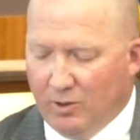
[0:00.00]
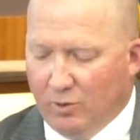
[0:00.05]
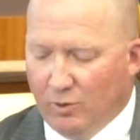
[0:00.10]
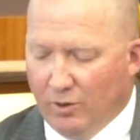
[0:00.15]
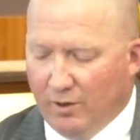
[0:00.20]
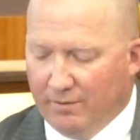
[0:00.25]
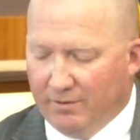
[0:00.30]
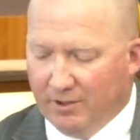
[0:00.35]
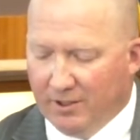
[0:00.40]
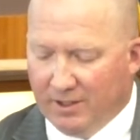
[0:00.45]

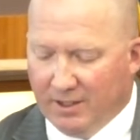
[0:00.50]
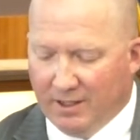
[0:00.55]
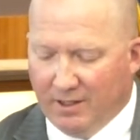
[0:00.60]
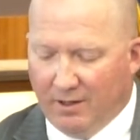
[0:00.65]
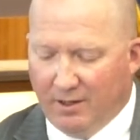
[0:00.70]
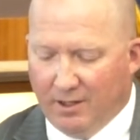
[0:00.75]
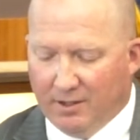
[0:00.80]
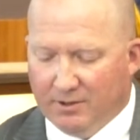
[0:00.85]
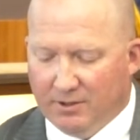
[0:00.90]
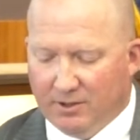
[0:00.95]
or if you're going
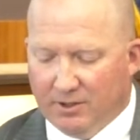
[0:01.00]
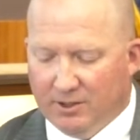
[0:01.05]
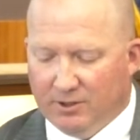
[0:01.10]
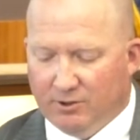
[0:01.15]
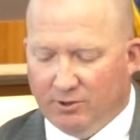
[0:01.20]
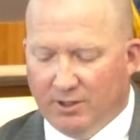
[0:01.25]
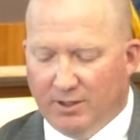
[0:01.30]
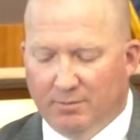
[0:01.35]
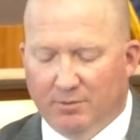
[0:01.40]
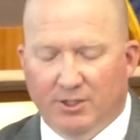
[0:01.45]
to alter a
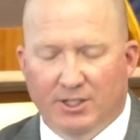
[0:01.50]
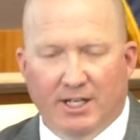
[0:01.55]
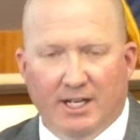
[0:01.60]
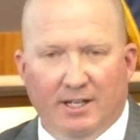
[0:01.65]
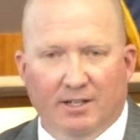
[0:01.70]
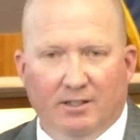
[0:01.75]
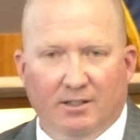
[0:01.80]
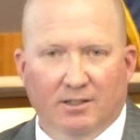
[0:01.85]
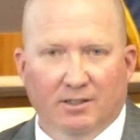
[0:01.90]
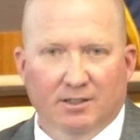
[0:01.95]
stream
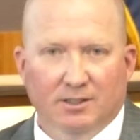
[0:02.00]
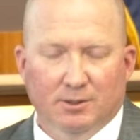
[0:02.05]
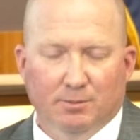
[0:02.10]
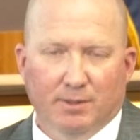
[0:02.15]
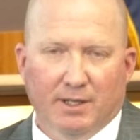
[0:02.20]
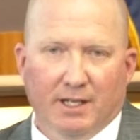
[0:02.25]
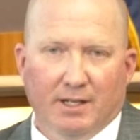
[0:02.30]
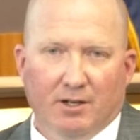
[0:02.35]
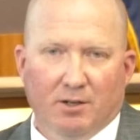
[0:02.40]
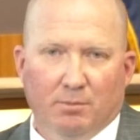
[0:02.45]
channel, its
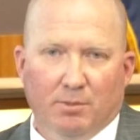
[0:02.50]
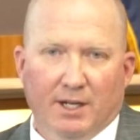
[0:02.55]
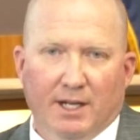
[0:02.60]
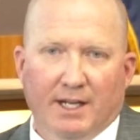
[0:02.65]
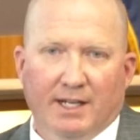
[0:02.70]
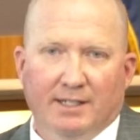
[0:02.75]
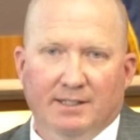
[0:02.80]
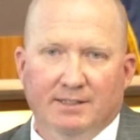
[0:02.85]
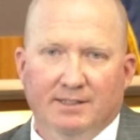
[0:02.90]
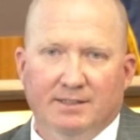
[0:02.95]
bed or
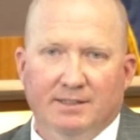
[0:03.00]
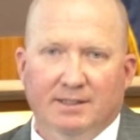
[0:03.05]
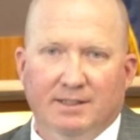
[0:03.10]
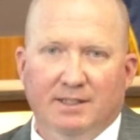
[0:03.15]
banks,